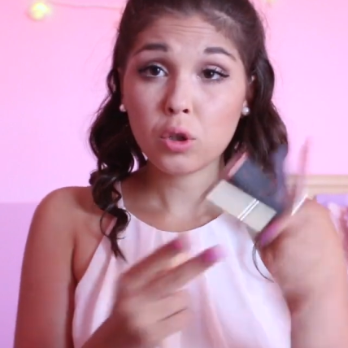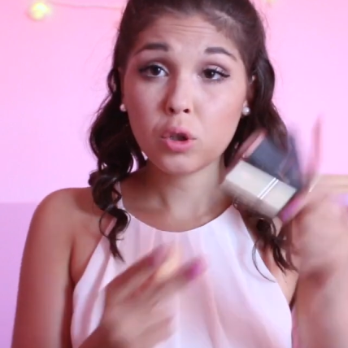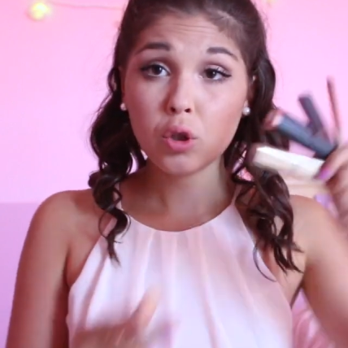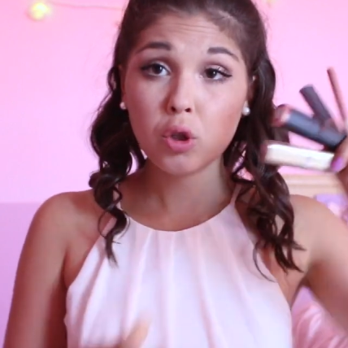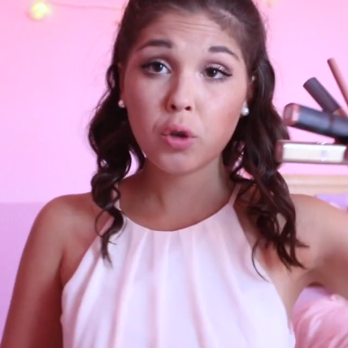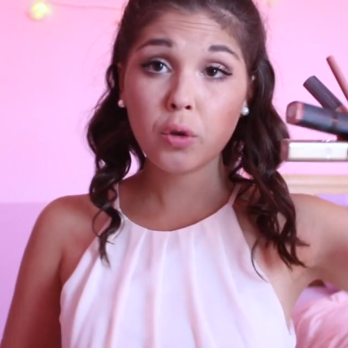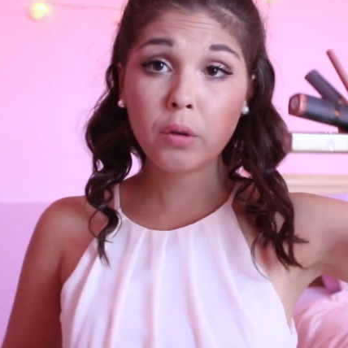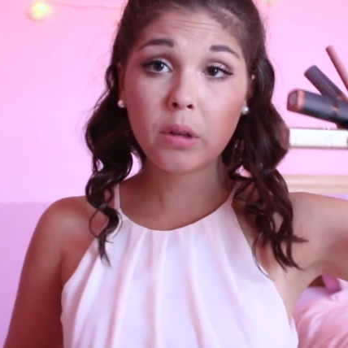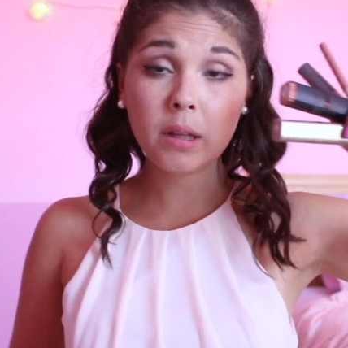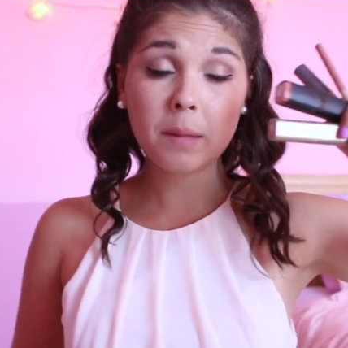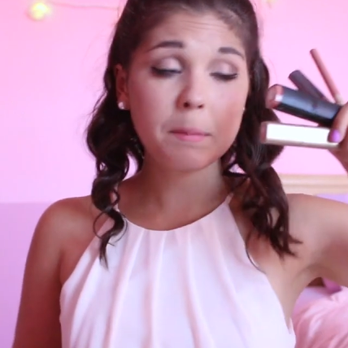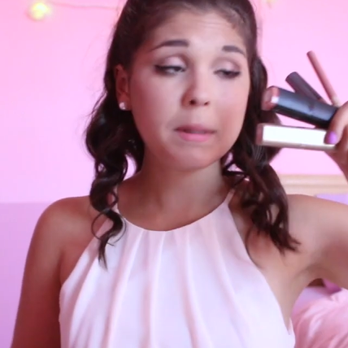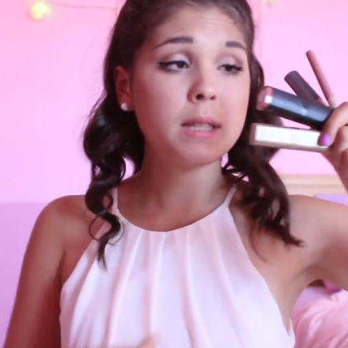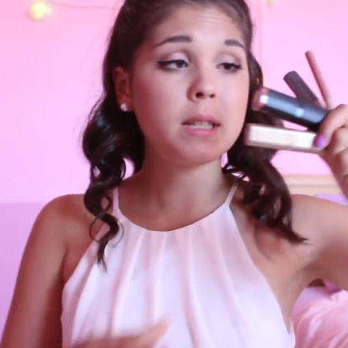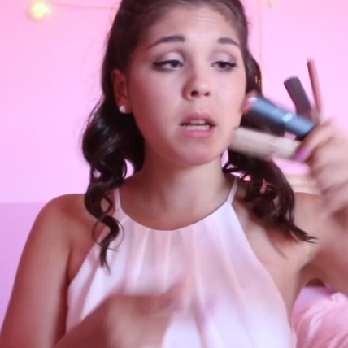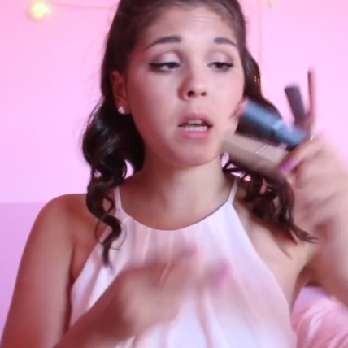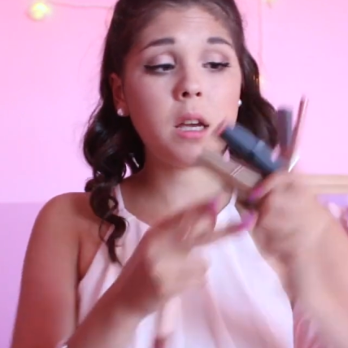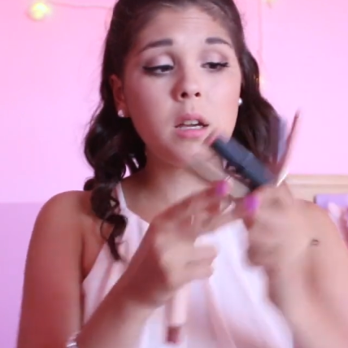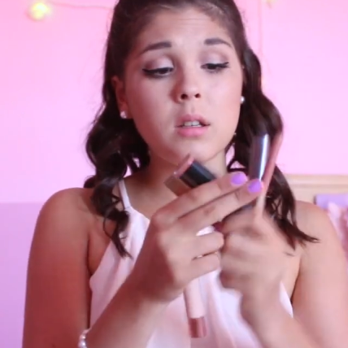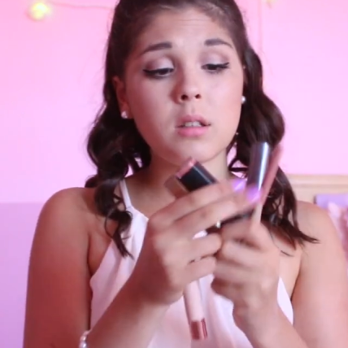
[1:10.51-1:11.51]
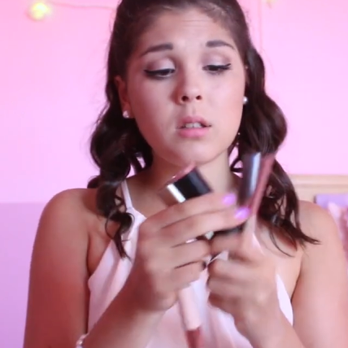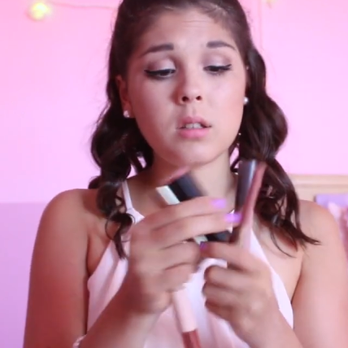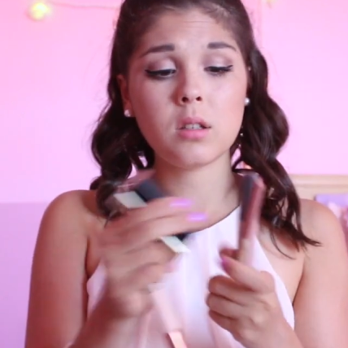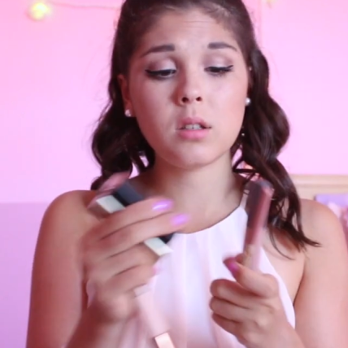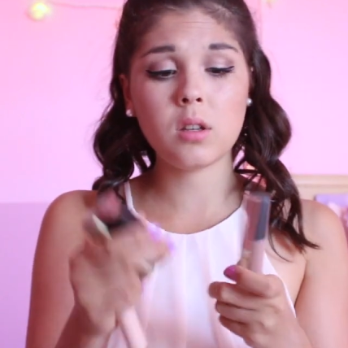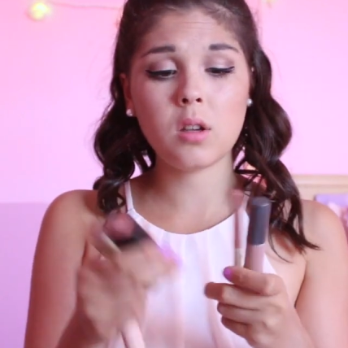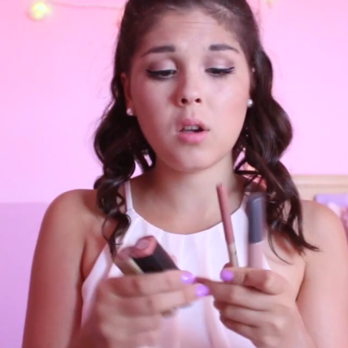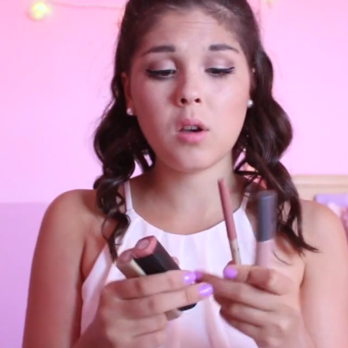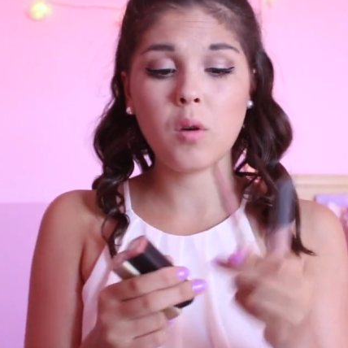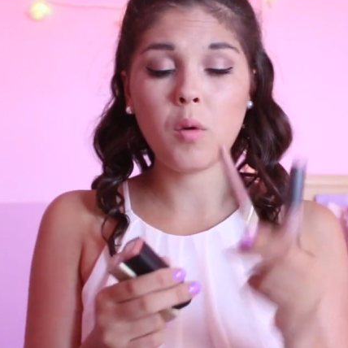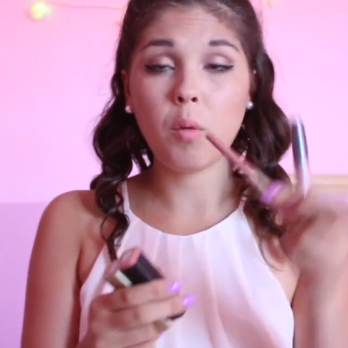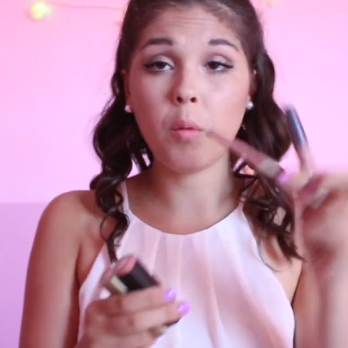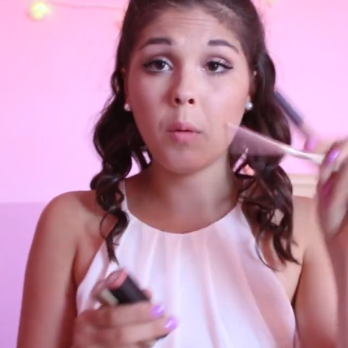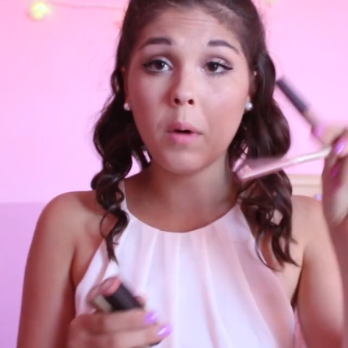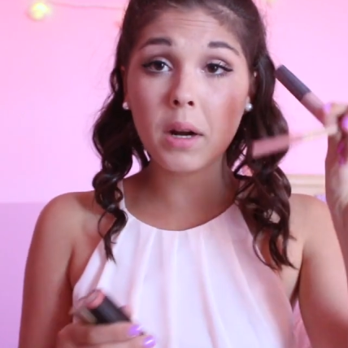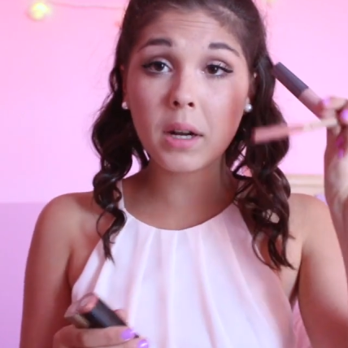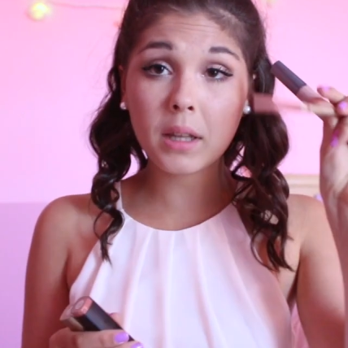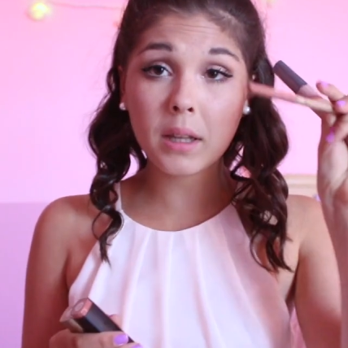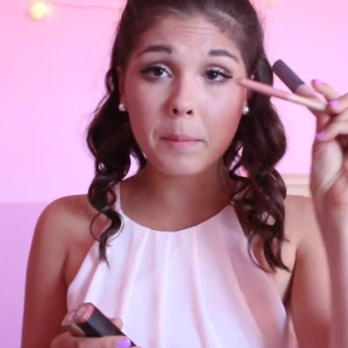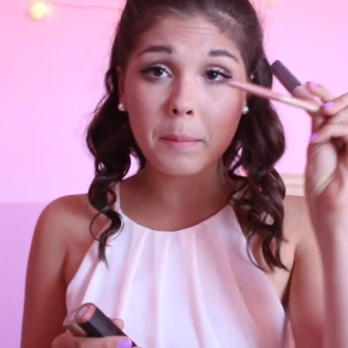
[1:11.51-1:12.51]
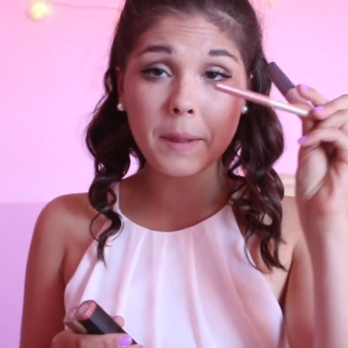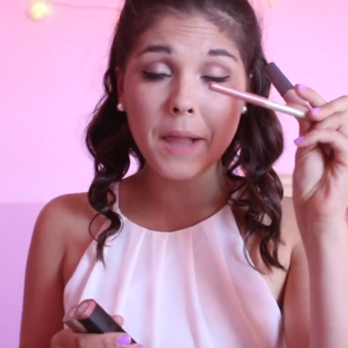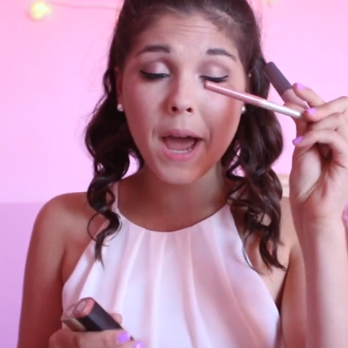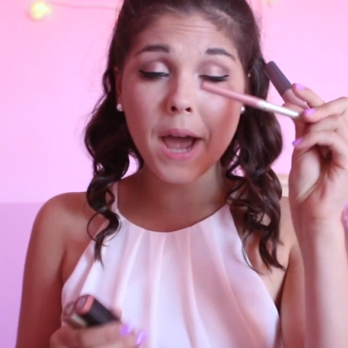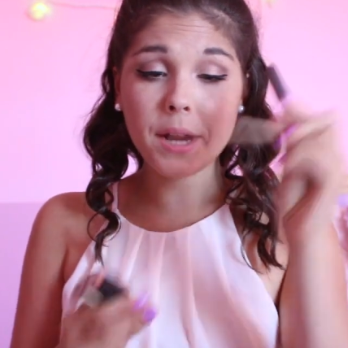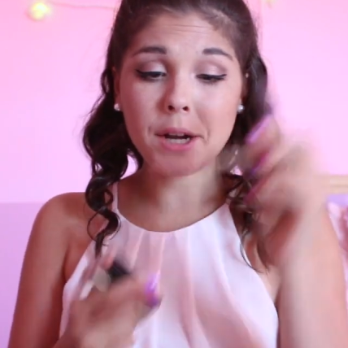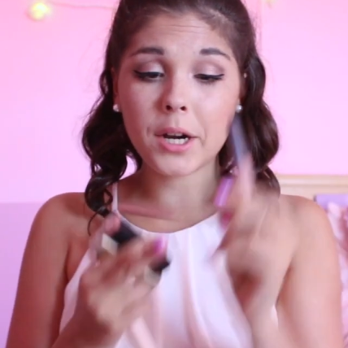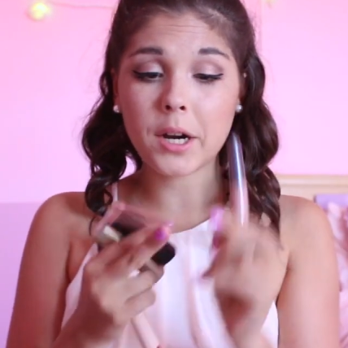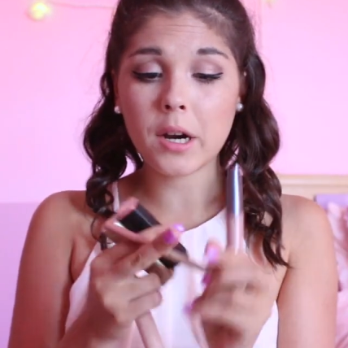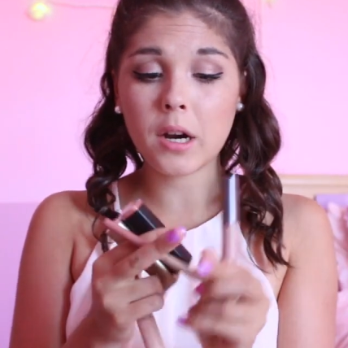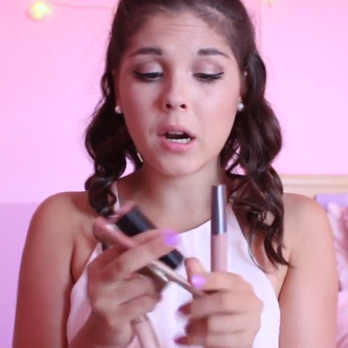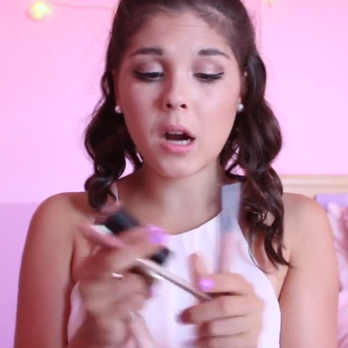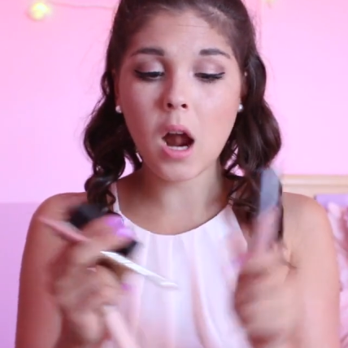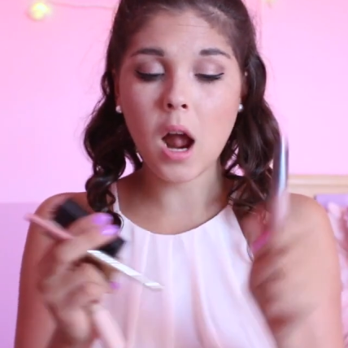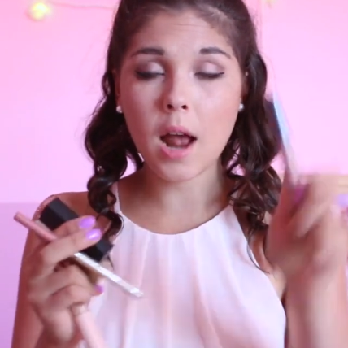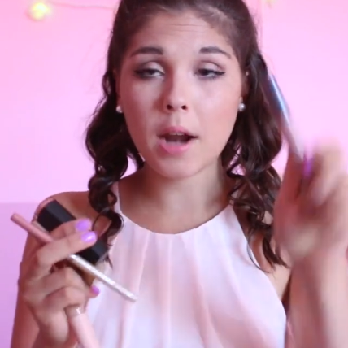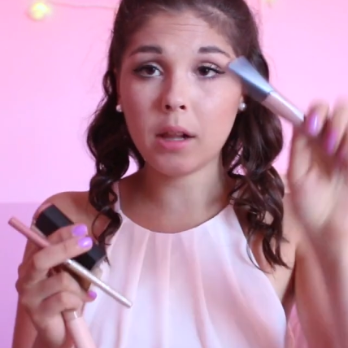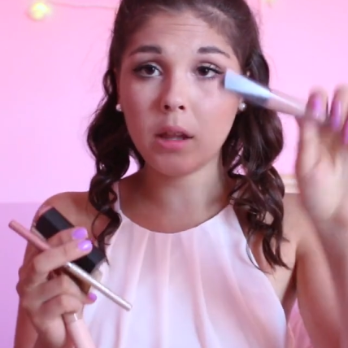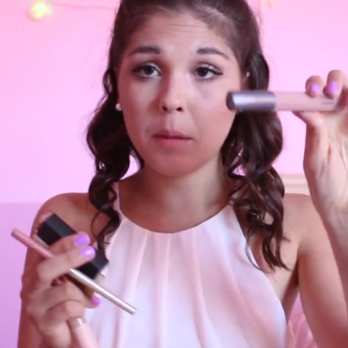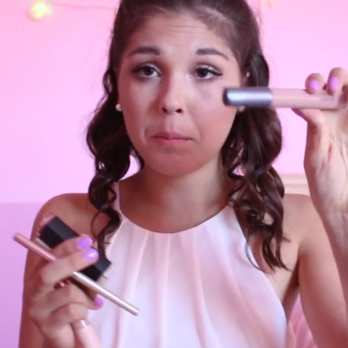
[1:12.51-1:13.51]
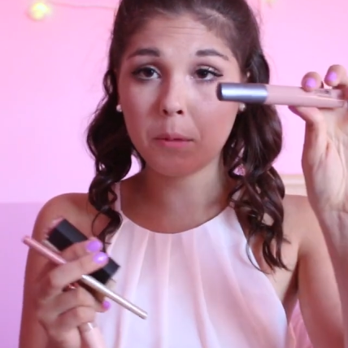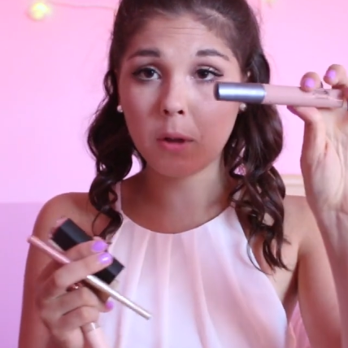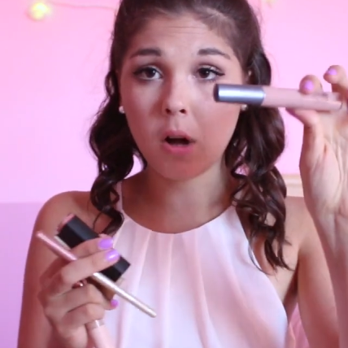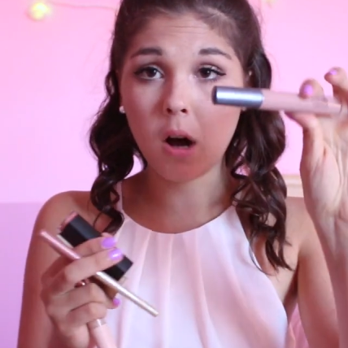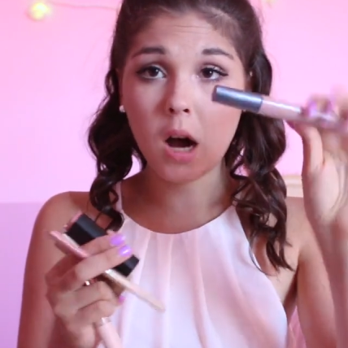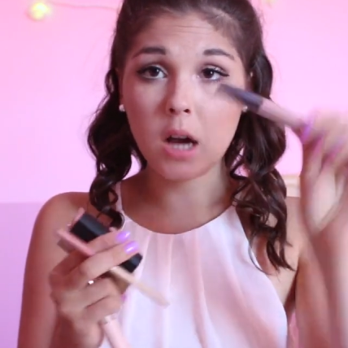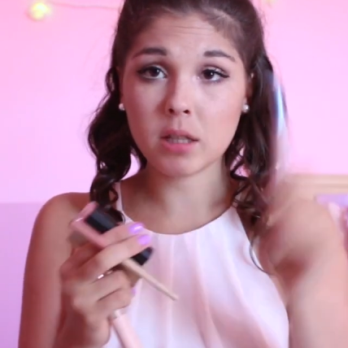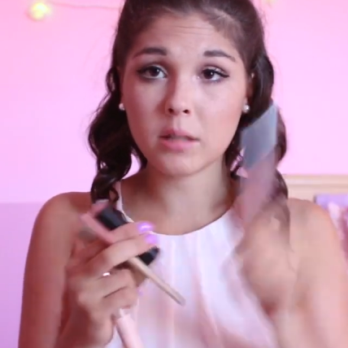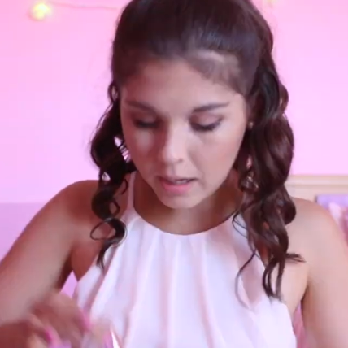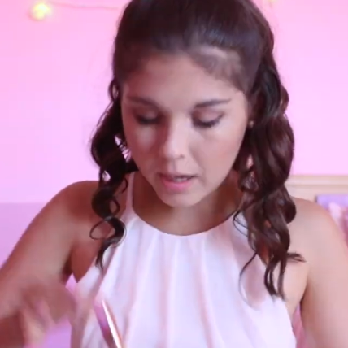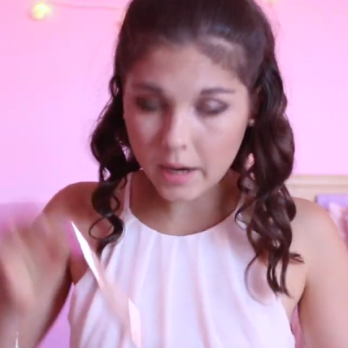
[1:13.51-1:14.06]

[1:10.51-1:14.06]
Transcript: two lipsticks, one lip liner, and a lip gloss.